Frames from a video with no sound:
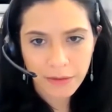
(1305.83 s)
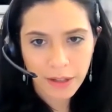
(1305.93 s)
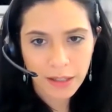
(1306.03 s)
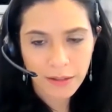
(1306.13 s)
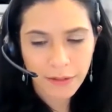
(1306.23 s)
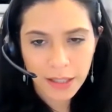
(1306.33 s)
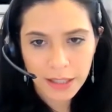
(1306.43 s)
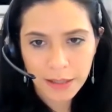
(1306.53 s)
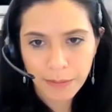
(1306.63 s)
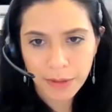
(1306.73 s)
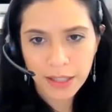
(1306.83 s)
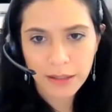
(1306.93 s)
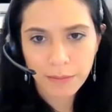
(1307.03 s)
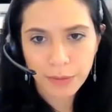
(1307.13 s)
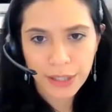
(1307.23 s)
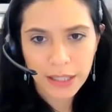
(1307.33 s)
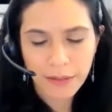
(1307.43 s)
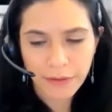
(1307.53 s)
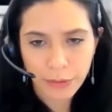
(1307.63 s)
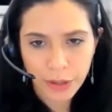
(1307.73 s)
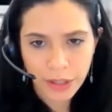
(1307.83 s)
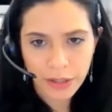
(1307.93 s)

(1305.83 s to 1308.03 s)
funds to put stuff to work.